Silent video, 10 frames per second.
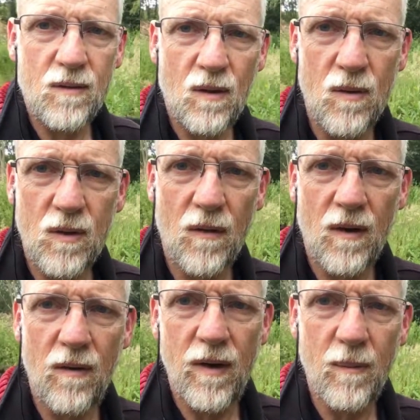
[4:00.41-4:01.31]
who's got the
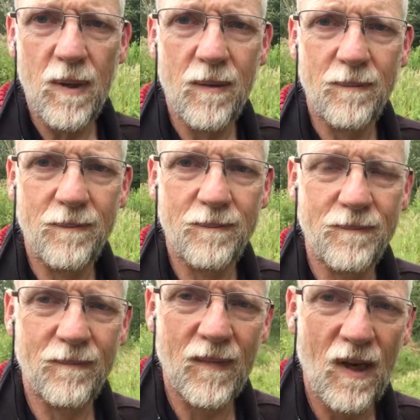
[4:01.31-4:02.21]
hurry up,
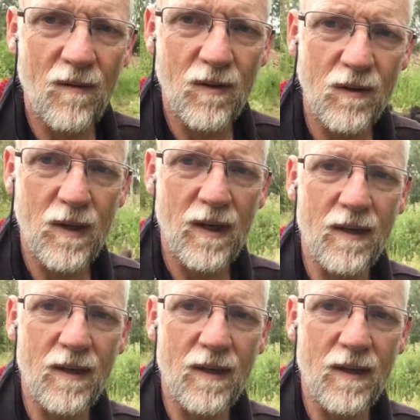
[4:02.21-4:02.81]
have a good day.